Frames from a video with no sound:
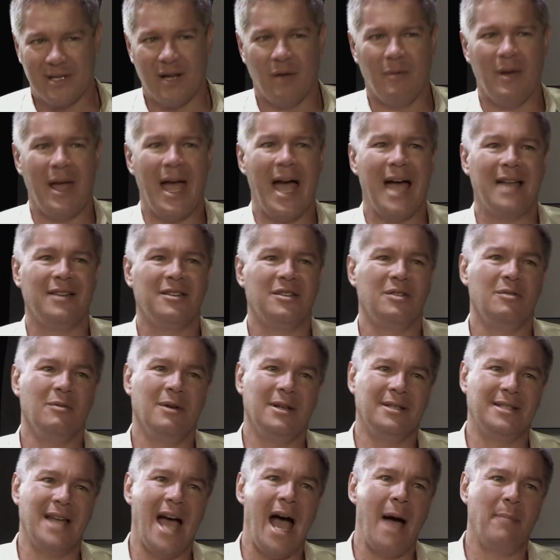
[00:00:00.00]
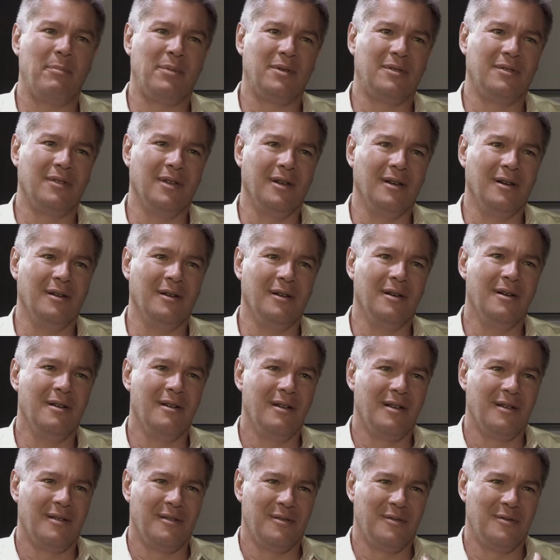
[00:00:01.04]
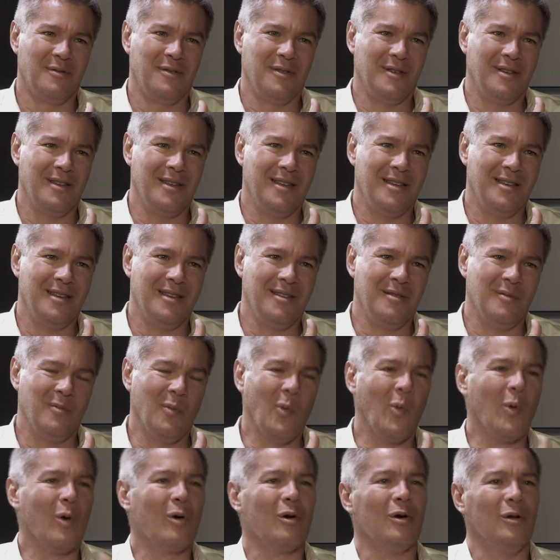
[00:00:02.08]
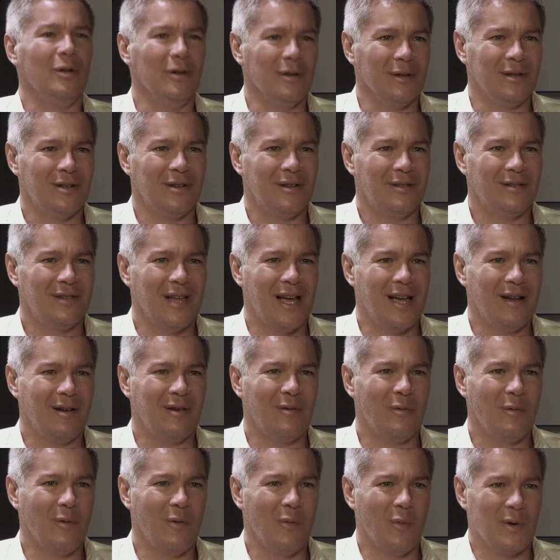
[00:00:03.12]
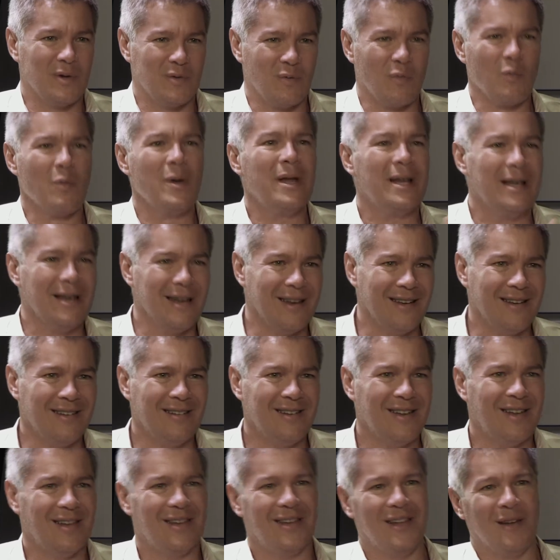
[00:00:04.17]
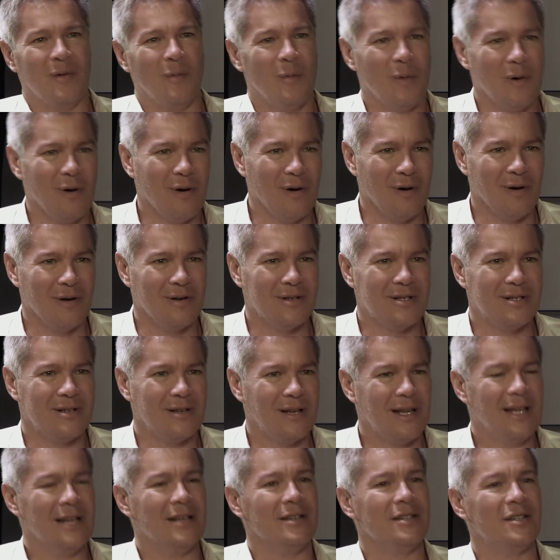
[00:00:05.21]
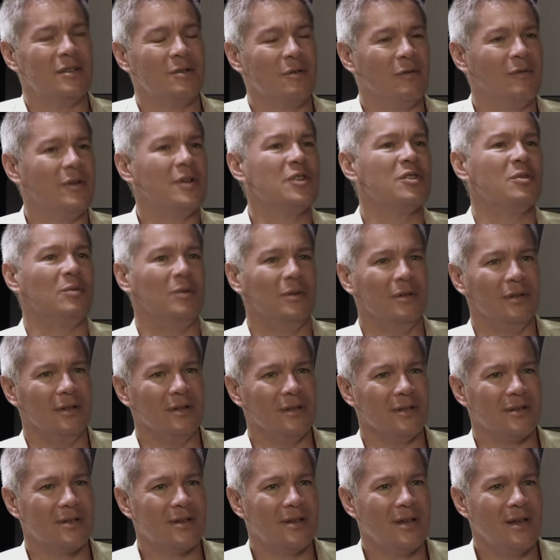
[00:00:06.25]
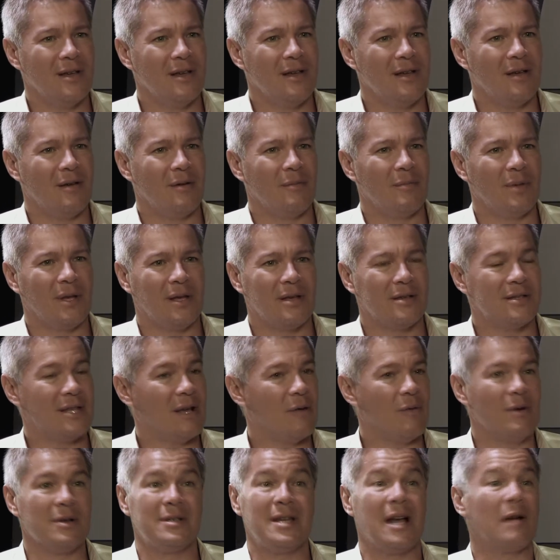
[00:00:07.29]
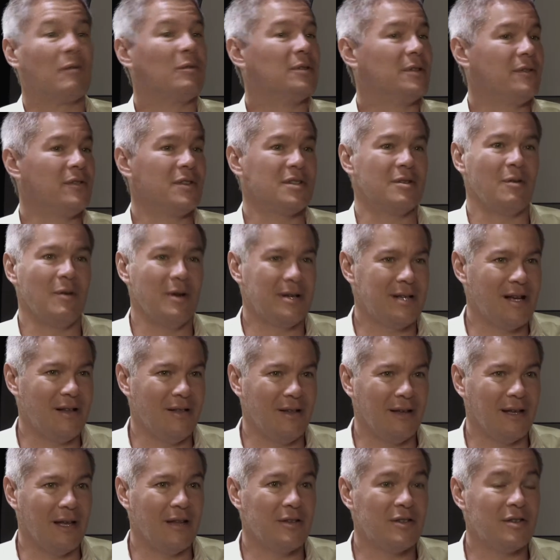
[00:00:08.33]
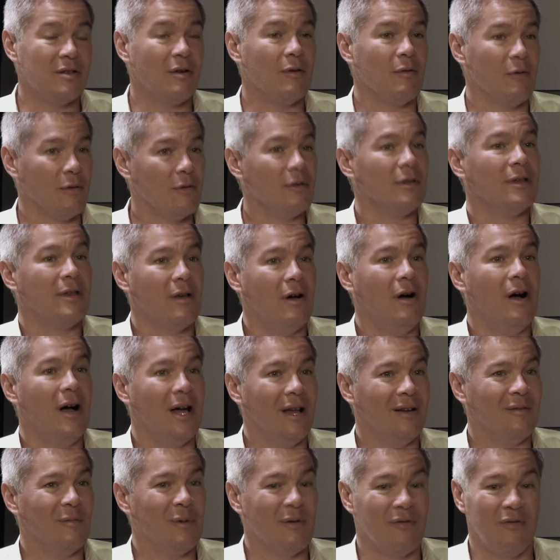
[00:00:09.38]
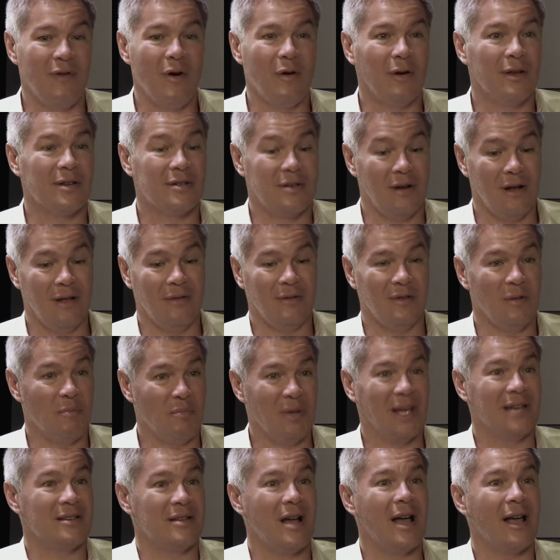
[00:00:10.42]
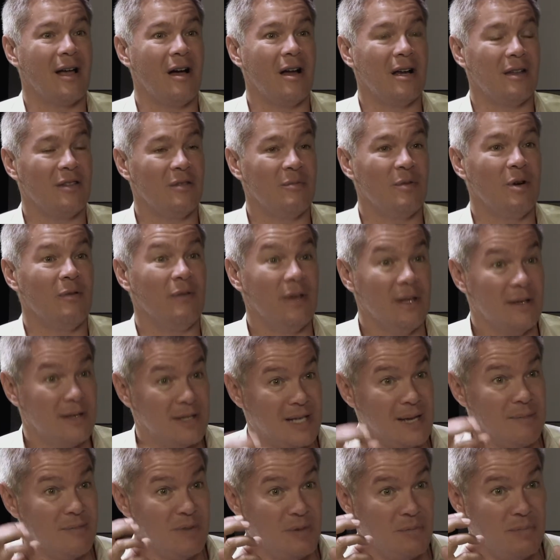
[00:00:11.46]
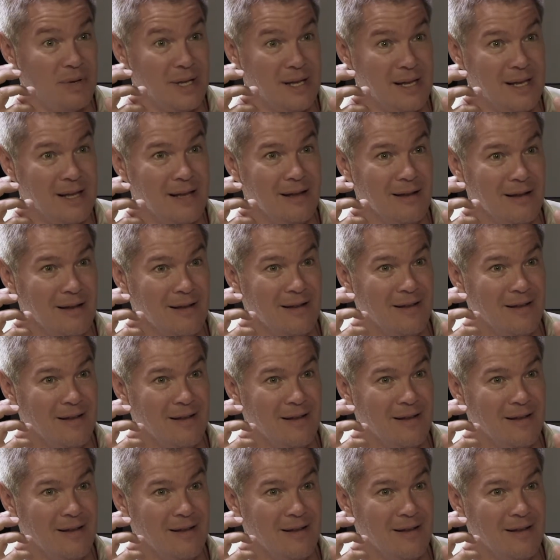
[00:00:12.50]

We had to adapt the world that was written in words into visuals because they were integral to the storytelling. And so early on, we focused on the biggest icon of the movie seemed to be